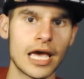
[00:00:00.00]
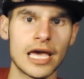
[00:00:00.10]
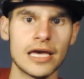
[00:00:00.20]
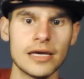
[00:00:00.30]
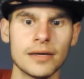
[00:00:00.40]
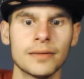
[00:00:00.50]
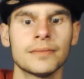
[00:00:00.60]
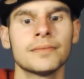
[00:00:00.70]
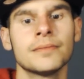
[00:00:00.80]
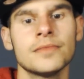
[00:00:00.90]
a
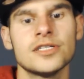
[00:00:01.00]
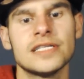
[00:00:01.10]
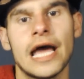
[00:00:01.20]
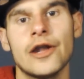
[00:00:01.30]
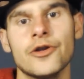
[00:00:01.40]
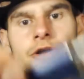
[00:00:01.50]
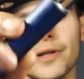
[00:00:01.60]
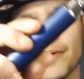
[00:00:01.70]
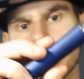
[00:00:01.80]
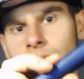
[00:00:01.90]

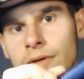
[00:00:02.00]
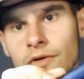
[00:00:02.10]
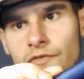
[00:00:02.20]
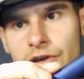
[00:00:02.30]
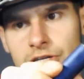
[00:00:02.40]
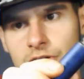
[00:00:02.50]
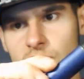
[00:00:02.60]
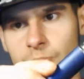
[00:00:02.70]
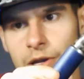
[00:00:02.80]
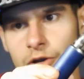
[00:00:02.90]
standard vision
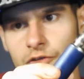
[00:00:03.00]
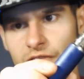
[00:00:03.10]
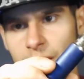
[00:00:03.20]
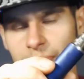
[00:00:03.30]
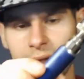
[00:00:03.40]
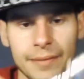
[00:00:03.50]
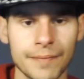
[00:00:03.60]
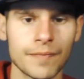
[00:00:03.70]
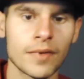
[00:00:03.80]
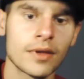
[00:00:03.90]
spinner vape pen.
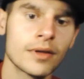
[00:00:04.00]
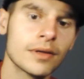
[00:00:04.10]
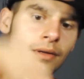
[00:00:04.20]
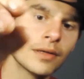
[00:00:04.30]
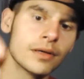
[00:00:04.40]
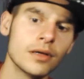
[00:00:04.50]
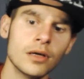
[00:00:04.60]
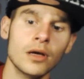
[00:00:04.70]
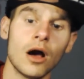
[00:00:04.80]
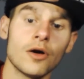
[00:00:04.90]

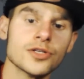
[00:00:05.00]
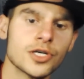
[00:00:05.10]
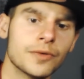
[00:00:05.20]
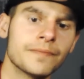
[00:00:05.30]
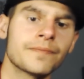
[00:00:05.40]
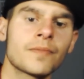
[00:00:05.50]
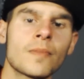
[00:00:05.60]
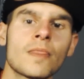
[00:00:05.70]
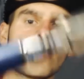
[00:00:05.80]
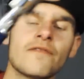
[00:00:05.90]
Also,
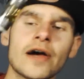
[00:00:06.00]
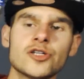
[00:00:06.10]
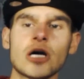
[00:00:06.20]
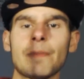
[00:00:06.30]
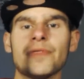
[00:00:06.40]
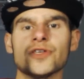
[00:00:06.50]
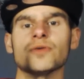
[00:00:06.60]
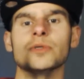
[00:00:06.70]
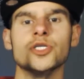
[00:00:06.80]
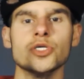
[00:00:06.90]
if I drop this
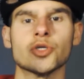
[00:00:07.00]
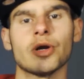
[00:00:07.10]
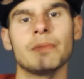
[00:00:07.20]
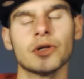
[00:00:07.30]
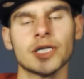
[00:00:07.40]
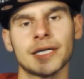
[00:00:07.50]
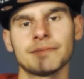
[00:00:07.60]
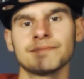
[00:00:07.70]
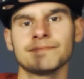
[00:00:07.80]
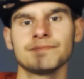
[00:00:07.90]
from a 2-story building,
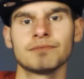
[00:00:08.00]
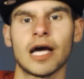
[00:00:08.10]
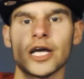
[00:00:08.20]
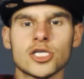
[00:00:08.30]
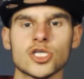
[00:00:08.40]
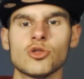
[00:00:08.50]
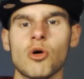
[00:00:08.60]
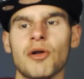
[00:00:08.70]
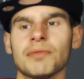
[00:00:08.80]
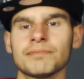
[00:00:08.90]
I just
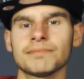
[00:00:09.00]
throw it.